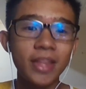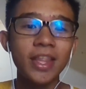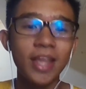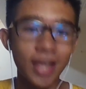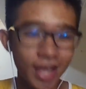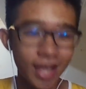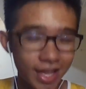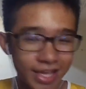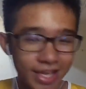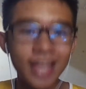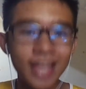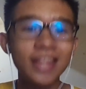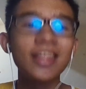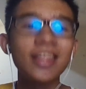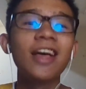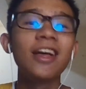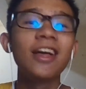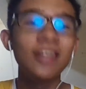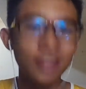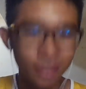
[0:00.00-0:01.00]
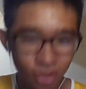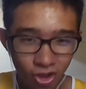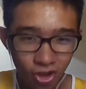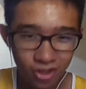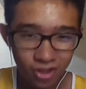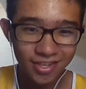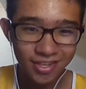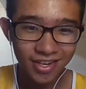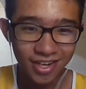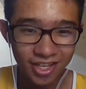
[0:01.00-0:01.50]
again,
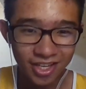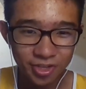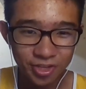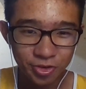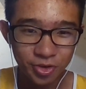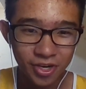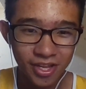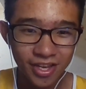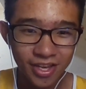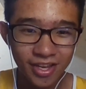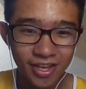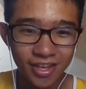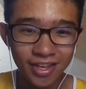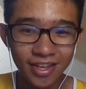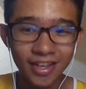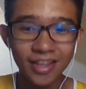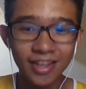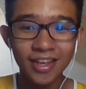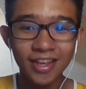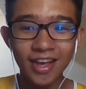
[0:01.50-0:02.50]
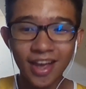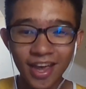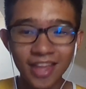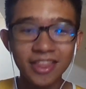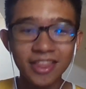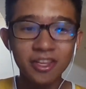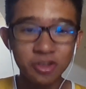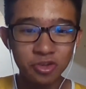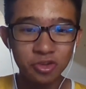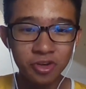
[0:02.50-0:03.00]
not literally, in
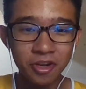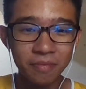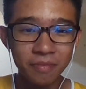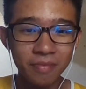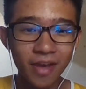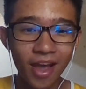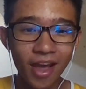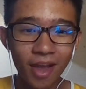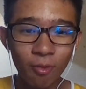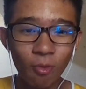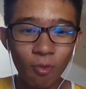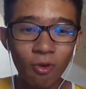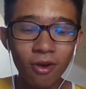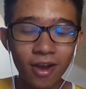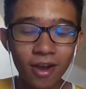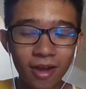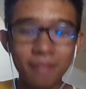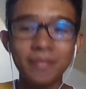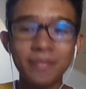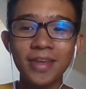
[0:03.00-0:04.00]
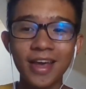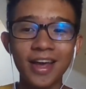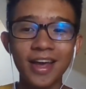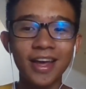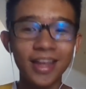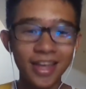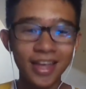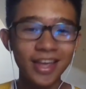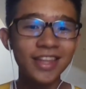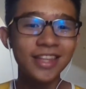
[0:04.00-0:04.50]
the dream. I woke up,
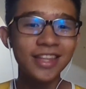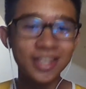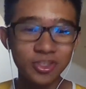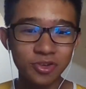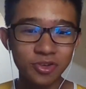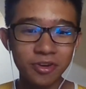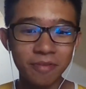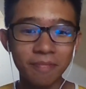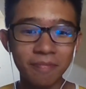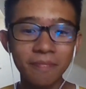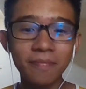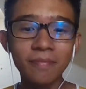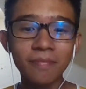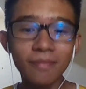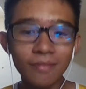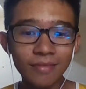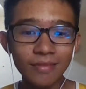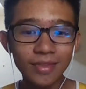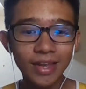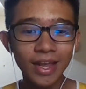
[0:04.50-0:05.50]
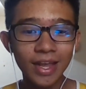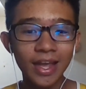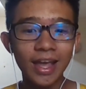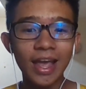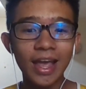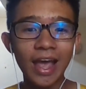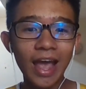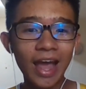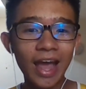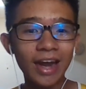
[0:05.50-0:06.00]
in the dream,
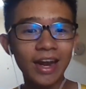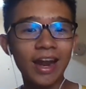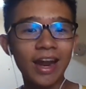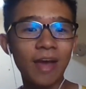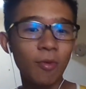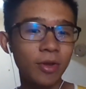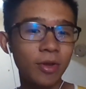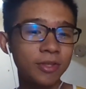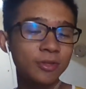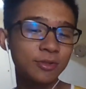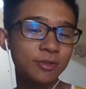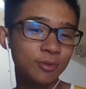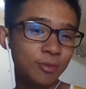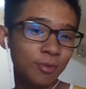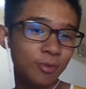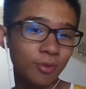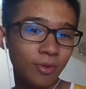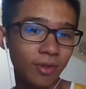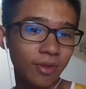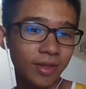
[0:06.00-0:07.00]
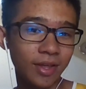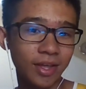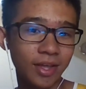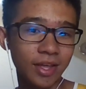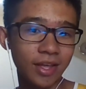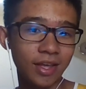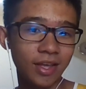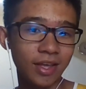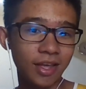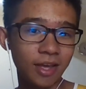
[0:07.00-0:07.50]
and then I went to school.
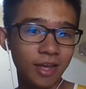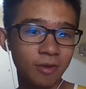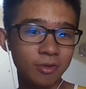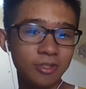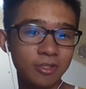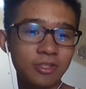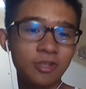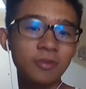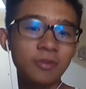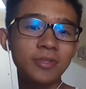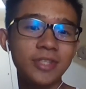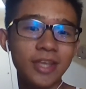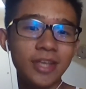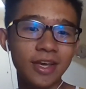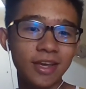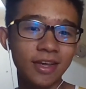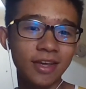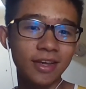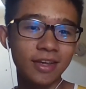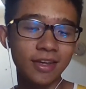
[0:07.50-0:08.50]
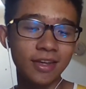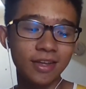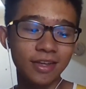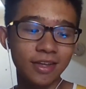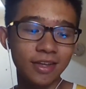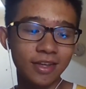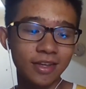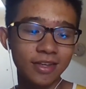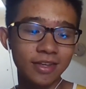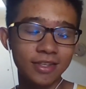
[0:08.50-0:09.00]
It was Tuesday,
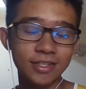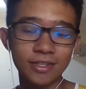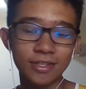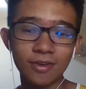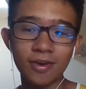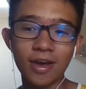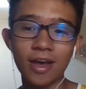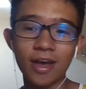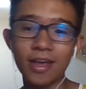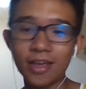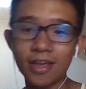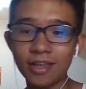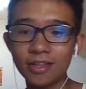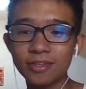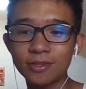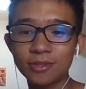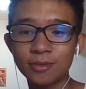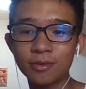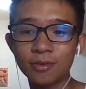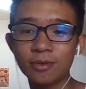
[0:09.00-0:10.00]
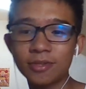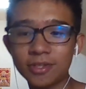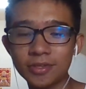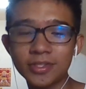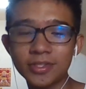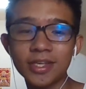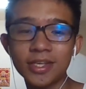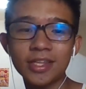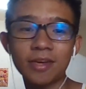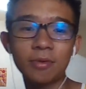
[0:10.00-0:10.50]
so in the school
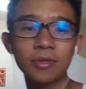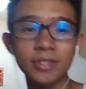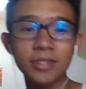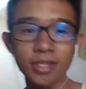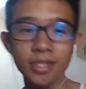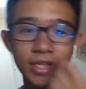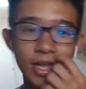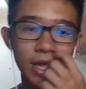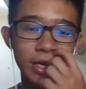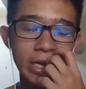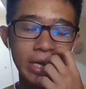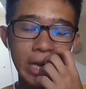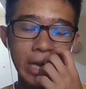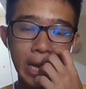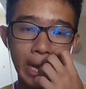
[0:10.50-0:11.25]
Tuesday there wasn't any